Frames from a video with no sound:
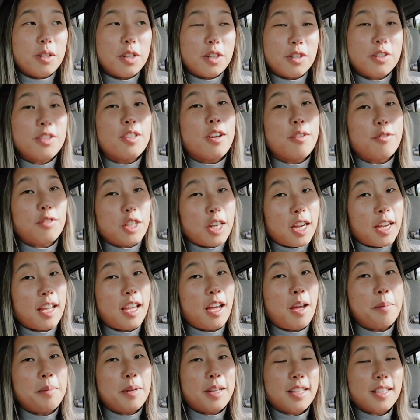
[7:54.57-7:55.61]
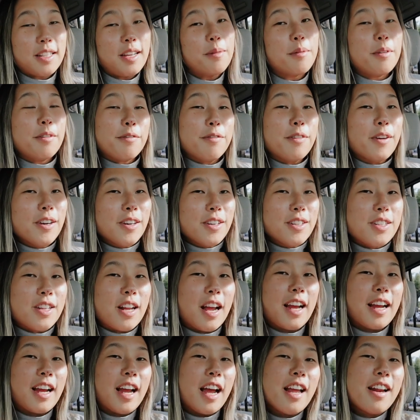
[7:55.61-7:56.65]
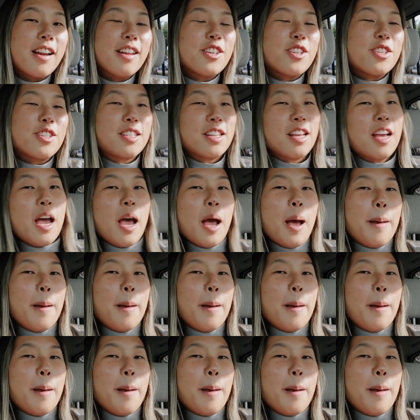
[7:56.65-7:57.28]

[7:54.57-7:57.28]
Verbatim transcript: her self-checkout because I went first, I kind of just